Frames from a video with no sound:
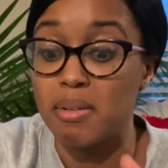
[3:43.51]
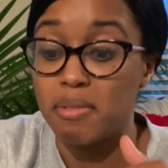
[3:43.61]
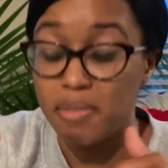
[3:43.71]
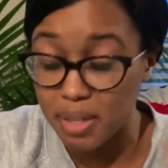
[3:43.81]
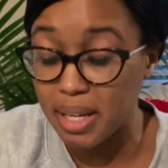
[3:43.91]

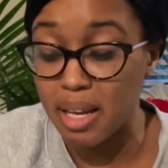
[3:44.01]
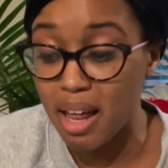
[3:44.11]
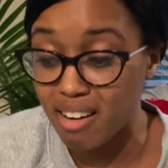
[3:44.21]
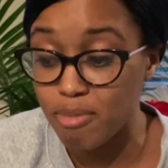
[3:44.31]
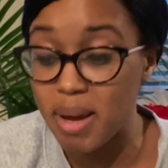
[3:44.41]
feeling a
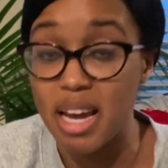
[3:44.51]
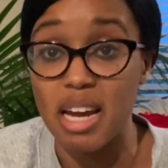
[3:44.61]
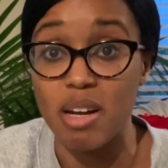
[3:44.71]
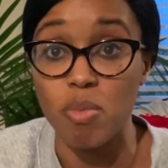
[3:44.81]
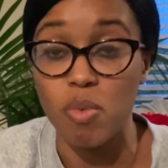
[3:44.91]
lot of
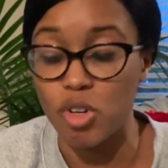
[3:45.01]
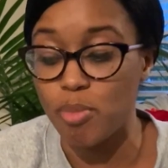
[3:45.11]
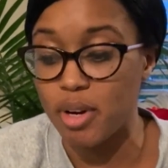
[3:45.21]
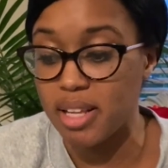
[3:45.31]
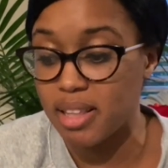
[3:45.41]
pain when you're
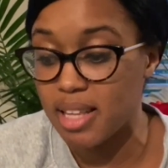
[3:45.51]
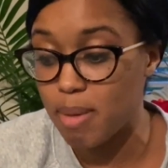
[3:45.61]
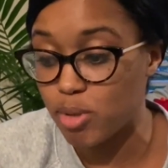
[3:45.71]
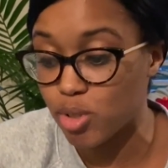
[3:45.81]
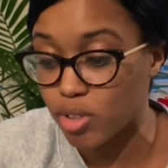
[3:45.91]
putting in the
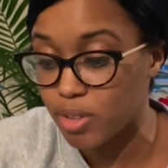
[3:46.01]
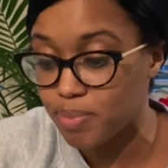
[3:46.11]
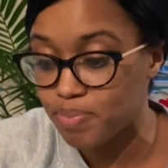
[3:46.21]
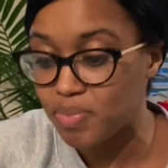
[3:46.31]
epidural.